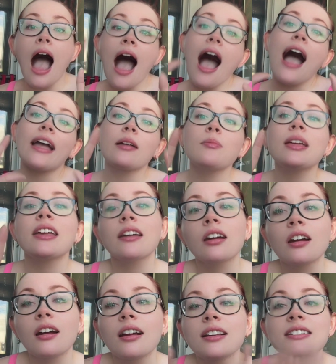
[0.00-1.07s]
I am
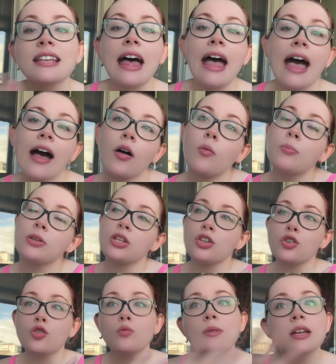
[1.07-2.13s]
here to help
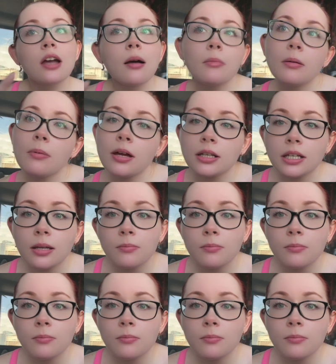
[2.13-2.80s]
you become abundant,